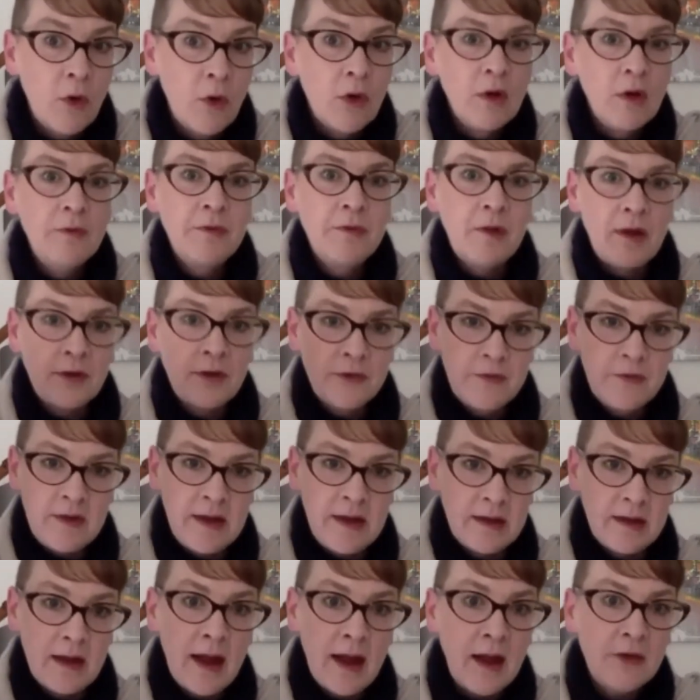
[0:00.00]
moral
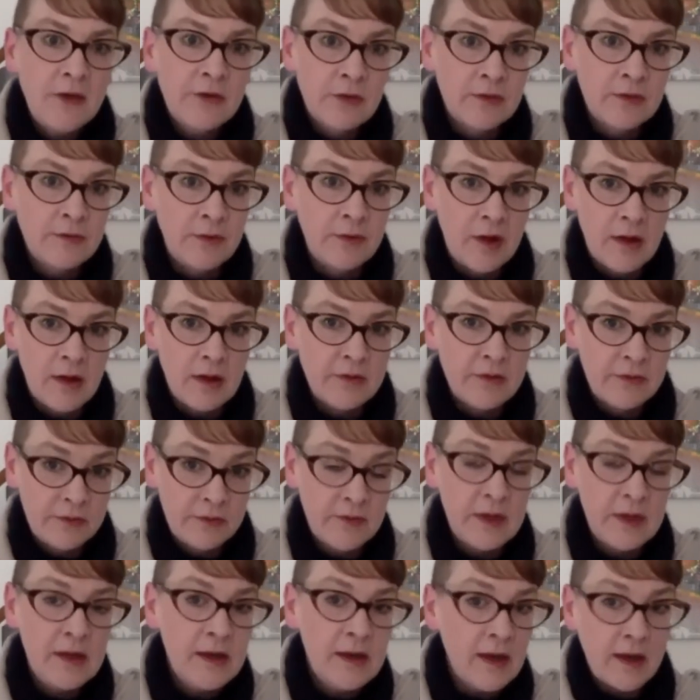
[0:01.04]
philosophy and natural
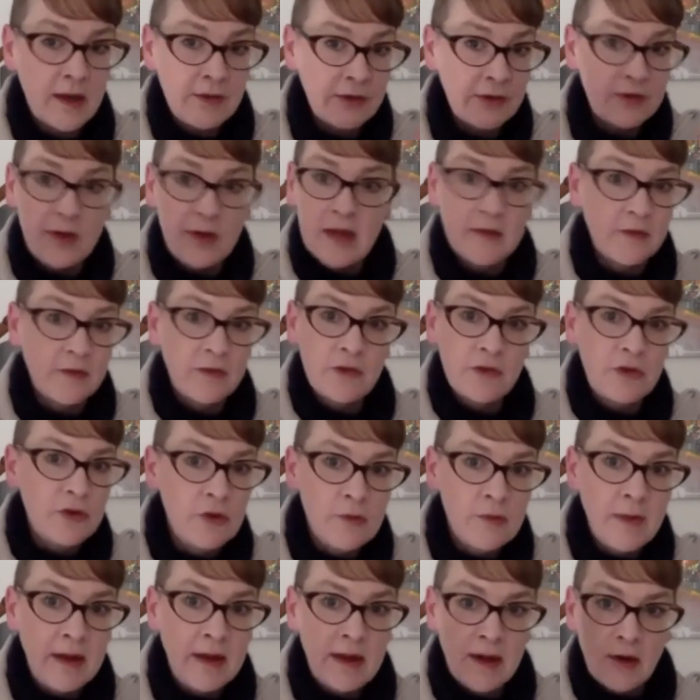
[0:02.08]
philosophy as its
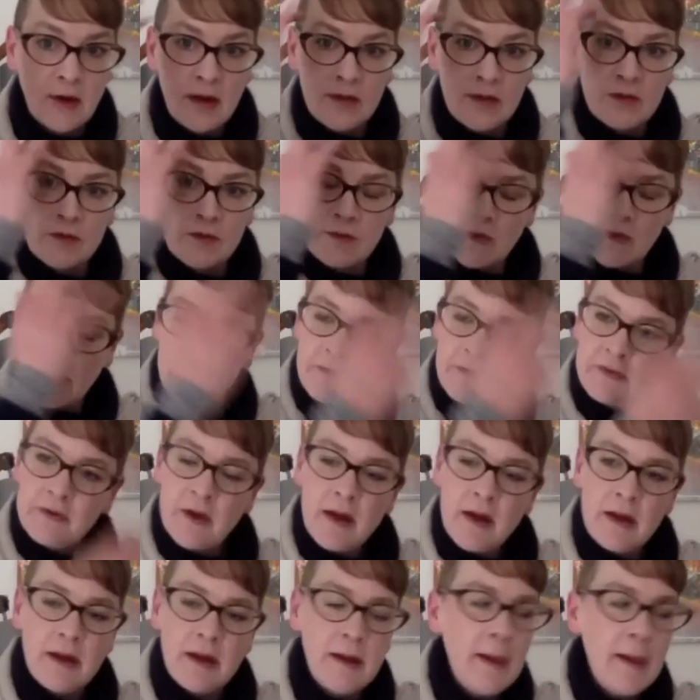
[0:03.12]
two main areas
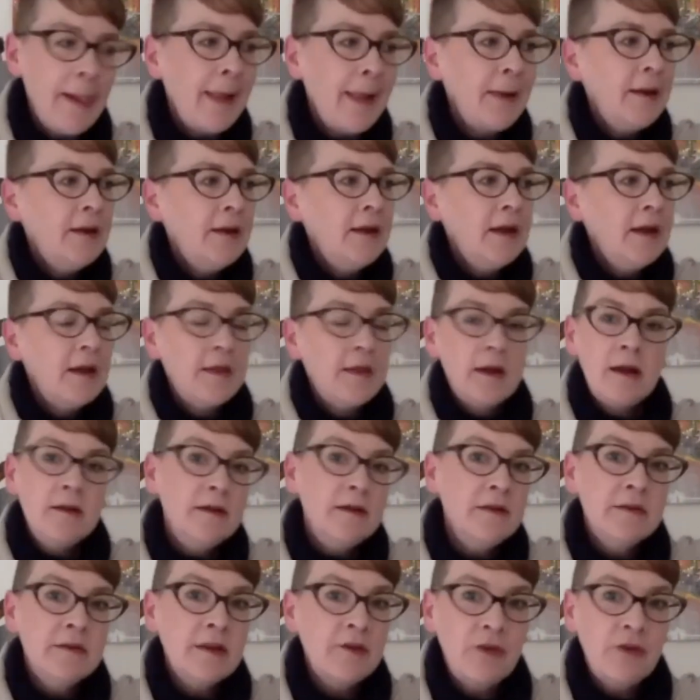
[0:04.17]
of study, in
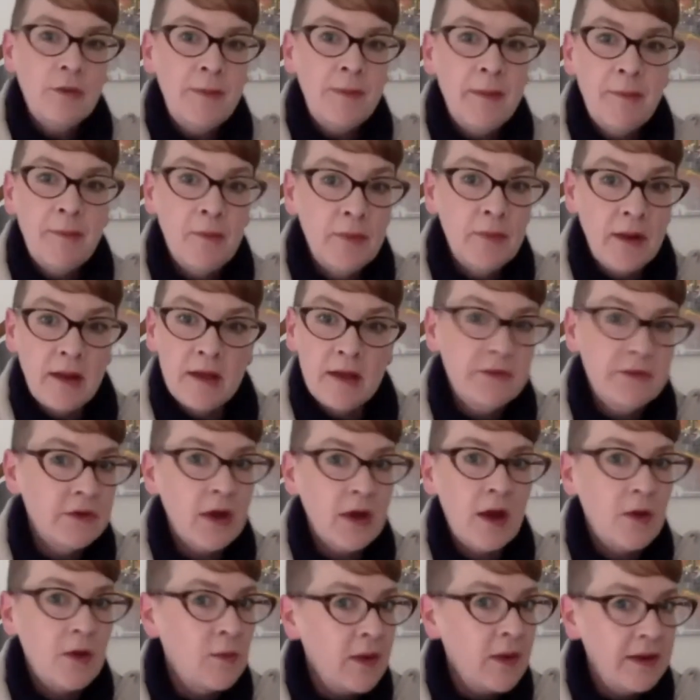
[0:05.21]
the 19th century, people
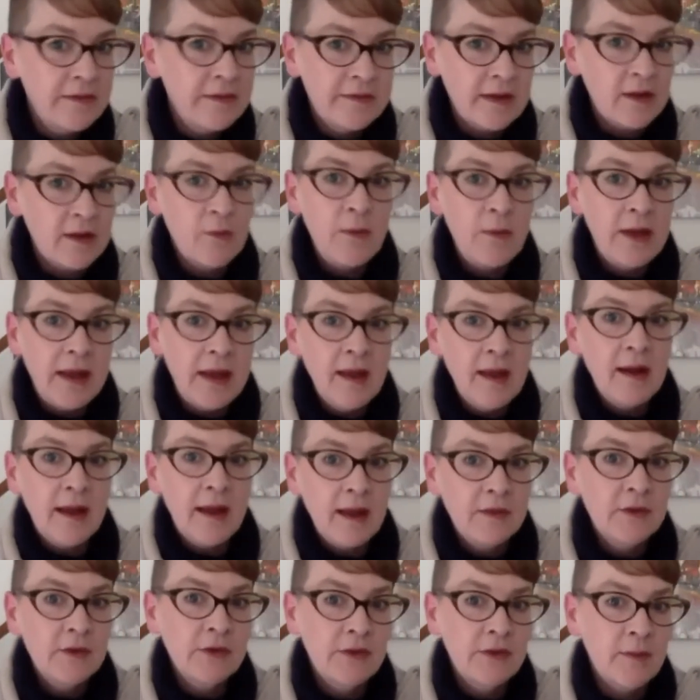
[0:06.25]
realized, oh, wait a second, we
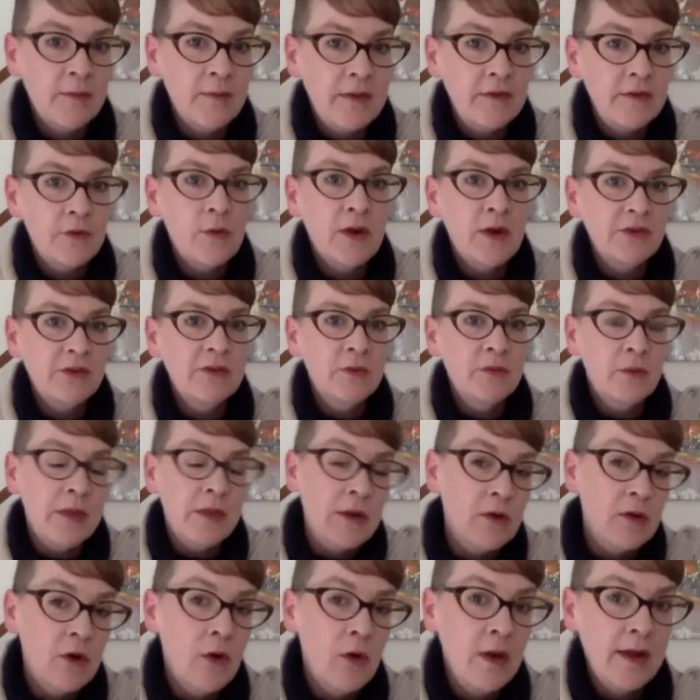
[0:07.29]
can't answer some of these
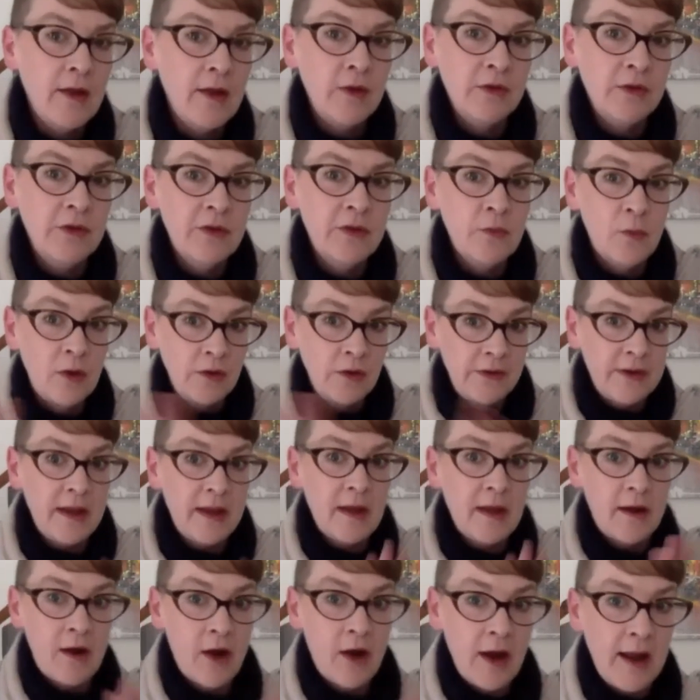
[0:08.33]
questions without going out into the
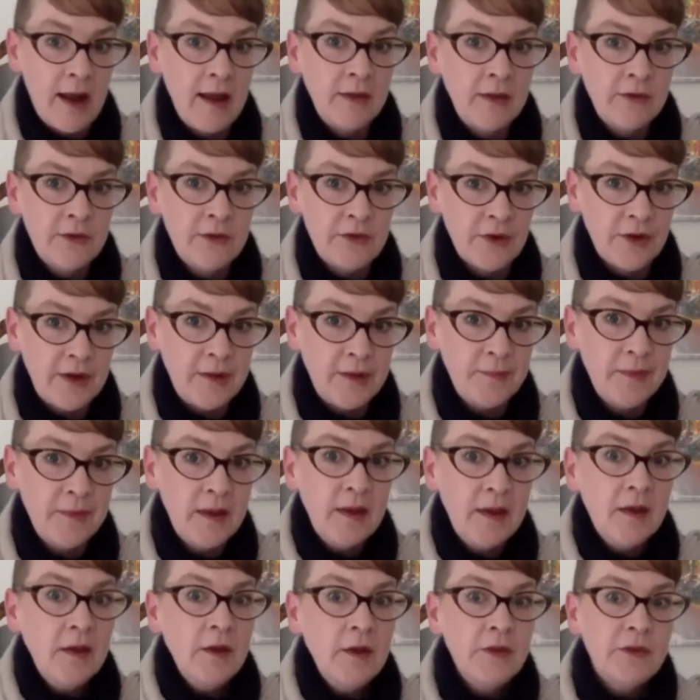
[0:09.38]
world and getting our hands
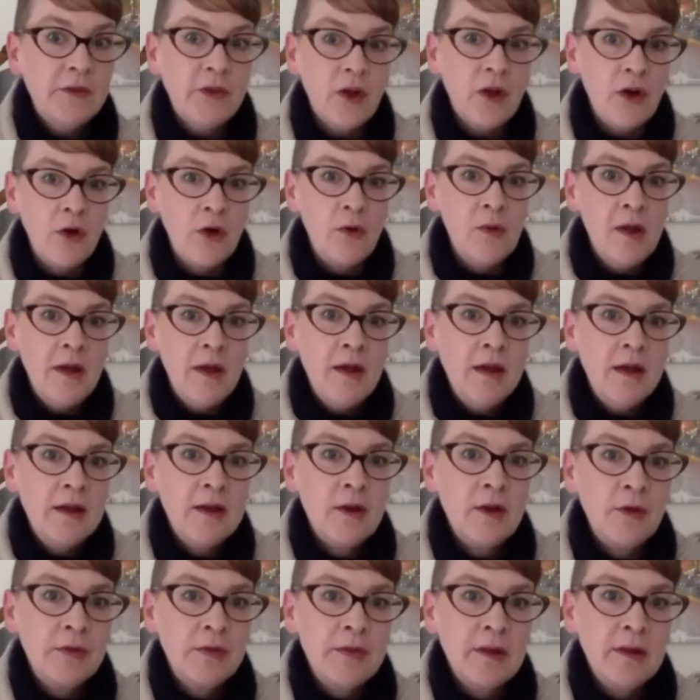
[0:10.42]
dirty. So,
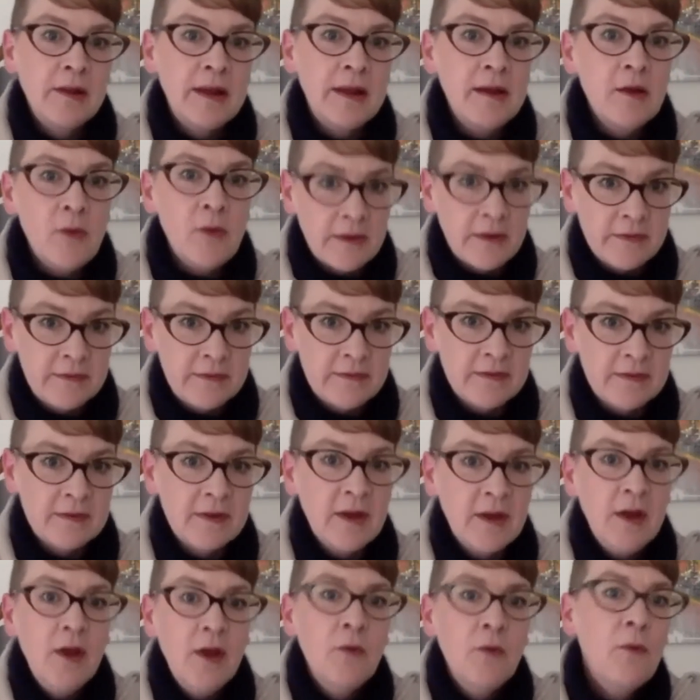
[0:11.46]
the
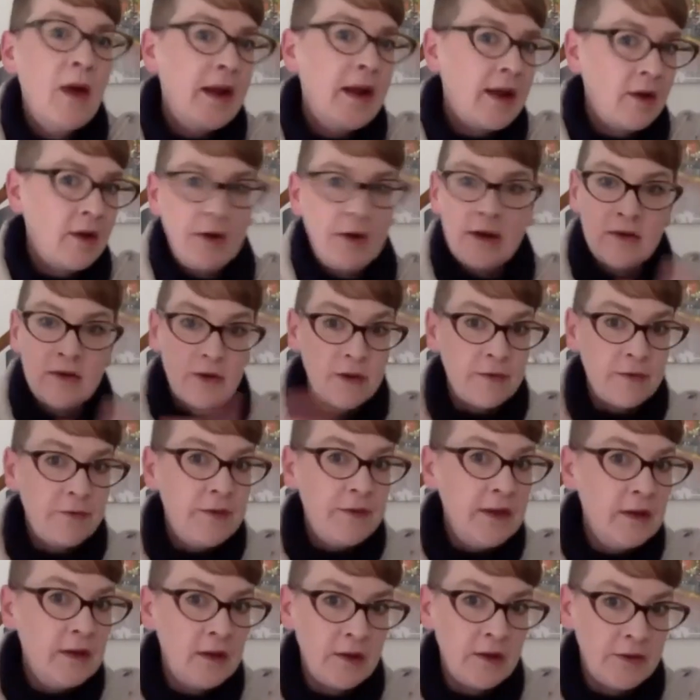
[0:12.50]
linguists went out into
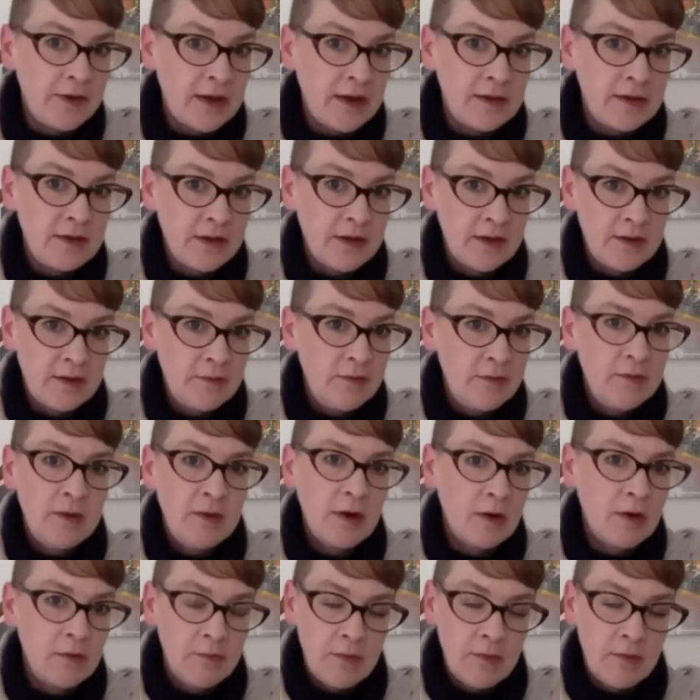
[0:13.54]
the field and did,